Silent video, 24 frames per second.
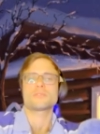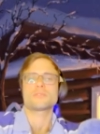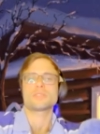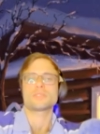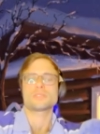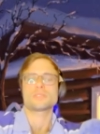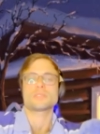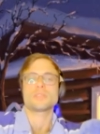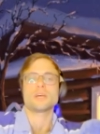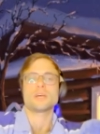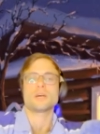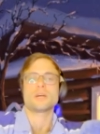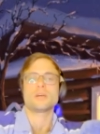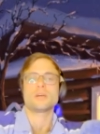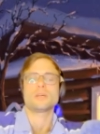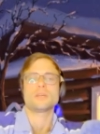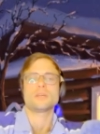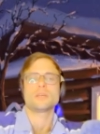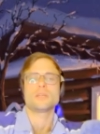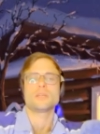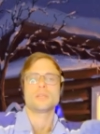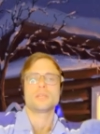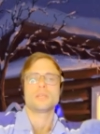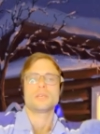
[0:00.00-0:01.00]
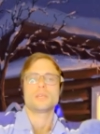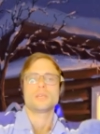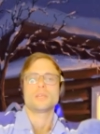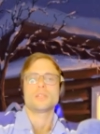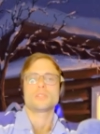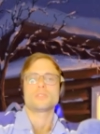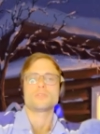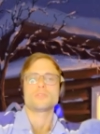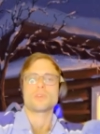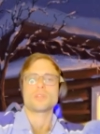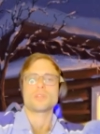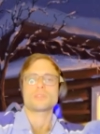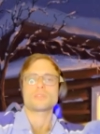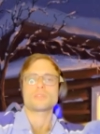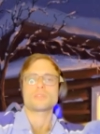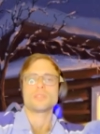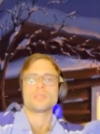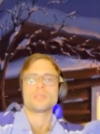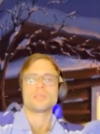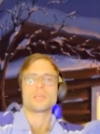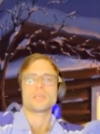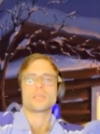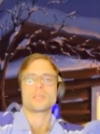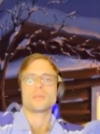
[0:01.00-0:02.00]
Sarah to cancel
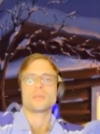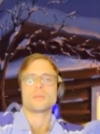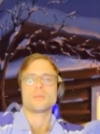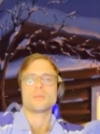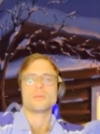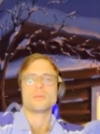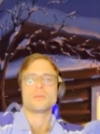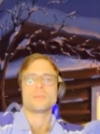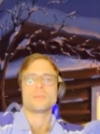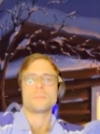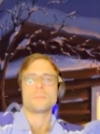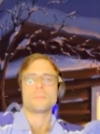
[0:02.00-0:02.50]
her